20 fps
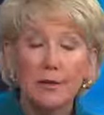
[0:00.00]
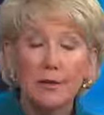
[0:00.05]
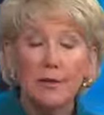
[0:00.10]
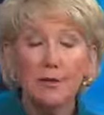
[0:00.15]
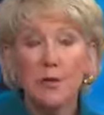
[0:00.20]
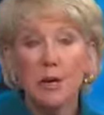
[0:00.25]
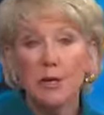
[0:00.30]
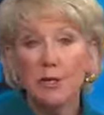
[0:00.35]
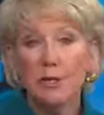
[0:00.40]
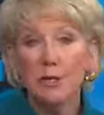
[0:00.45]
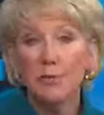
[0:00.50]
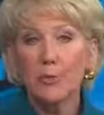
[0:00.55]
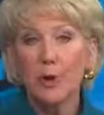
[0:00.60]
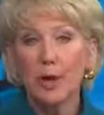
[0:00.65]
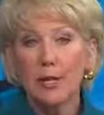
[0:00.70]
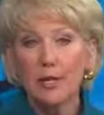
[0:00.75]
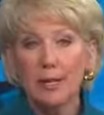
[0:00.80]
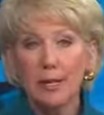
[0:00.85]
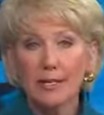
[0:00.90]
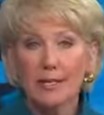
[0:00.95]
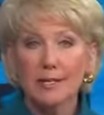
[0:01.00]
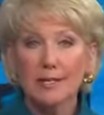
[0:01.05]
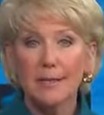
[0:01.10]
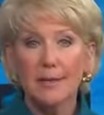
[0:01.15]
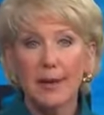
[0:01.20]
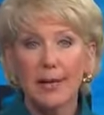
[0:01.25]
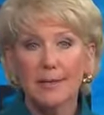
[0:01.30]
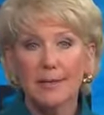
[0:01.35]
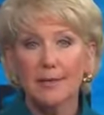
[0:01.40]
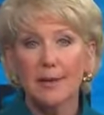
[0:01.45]
Construction project is
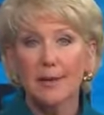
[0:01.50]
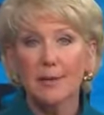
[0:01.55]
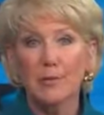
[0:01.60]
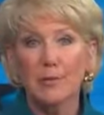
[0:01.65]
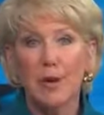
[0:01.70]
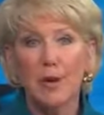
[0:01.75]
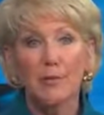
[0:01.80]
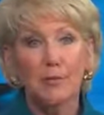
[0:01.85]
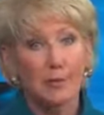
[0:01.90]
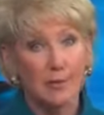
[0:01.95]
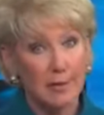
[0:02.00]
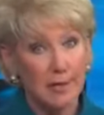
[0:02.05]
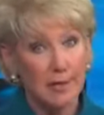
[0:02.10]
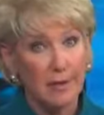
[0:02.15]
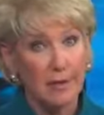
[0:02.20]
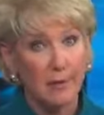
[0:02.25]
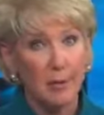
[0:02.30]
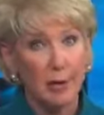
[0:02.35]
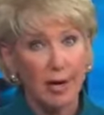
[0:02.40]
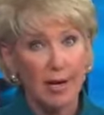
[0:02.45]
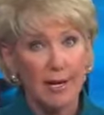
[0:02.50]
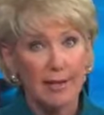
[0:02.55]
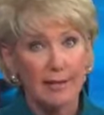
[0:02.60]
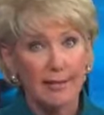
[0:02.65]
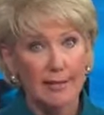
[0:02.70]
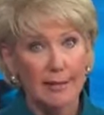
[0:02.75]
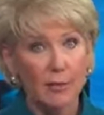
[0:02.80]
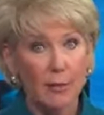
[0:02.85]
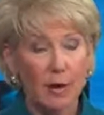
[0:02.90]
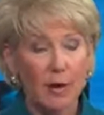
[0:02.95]
about to make drivers hit the
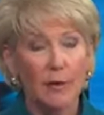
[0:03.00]
brakes in